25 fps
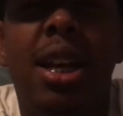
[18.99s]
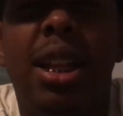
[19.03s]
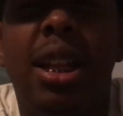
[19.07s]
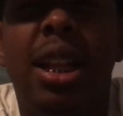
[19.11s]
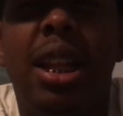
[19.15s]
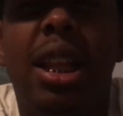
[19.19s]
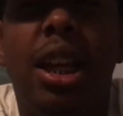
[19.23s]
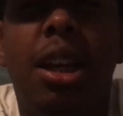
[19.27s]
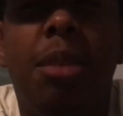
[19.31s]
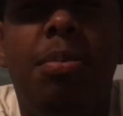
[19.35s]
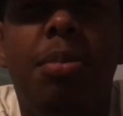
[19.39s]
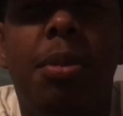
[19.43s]

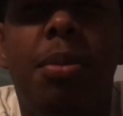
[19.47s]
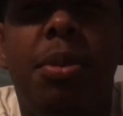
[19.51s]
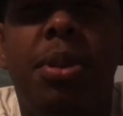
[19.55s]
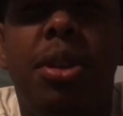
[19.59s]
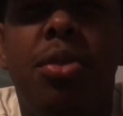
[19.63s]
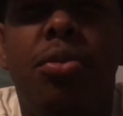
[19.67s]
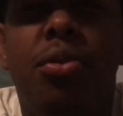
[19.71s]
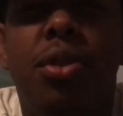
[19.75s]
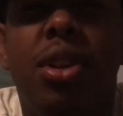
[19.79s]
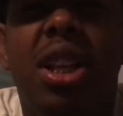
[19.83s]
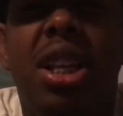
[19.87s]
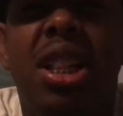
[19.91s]
that a lot of people
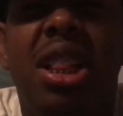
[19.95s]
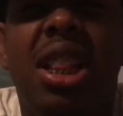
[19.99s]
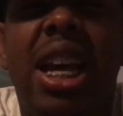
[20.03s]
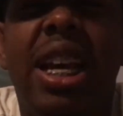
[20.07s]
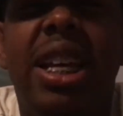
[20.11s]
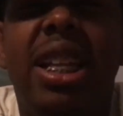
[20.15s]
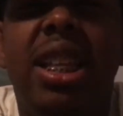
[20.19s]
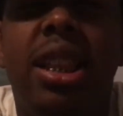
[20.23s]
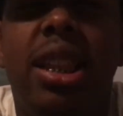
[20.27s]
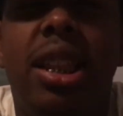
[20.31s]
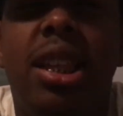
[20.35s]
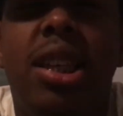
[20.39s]
didn't really
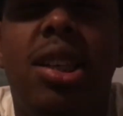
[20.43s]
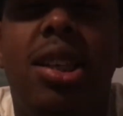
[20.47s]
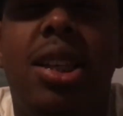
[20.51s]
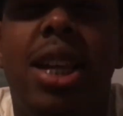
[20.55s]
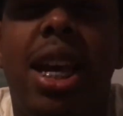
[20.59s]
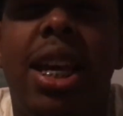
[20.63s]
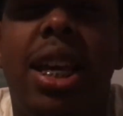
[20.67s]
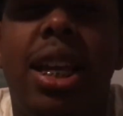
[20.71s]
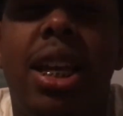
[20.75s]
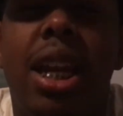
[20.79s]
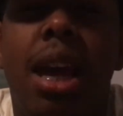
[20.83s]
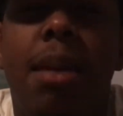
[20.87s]
like the
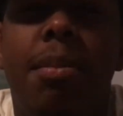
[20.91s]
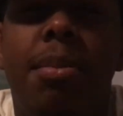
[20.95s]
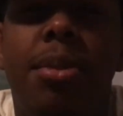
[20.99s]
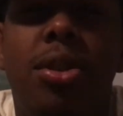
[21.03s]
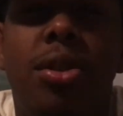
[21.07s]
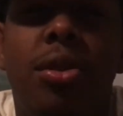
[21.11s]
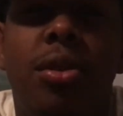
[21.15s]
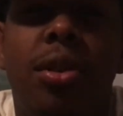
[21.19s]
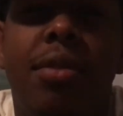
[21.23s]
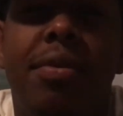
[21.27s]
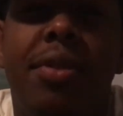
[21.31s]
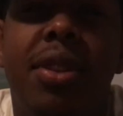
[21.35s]
second
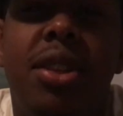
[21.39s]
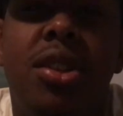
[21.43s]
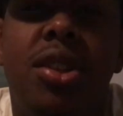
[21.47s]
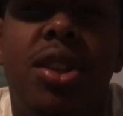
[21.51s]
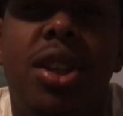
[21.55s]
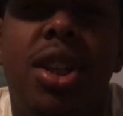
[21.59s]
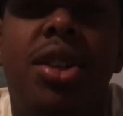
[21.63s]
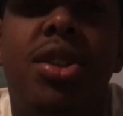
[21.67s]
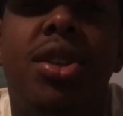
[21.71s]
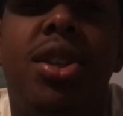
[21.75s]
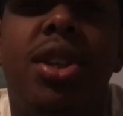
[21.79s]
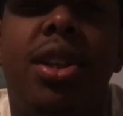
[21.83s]
episode of the
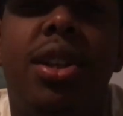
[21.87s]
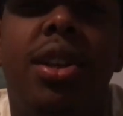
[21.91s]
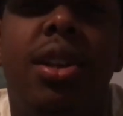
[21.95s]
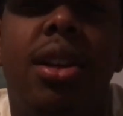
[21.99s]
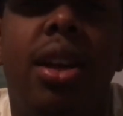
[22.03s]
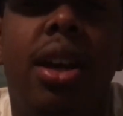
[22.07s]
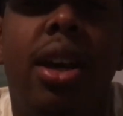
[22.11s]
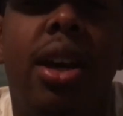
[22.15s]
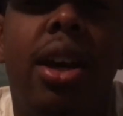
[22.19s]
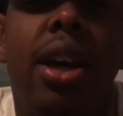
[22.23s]
season,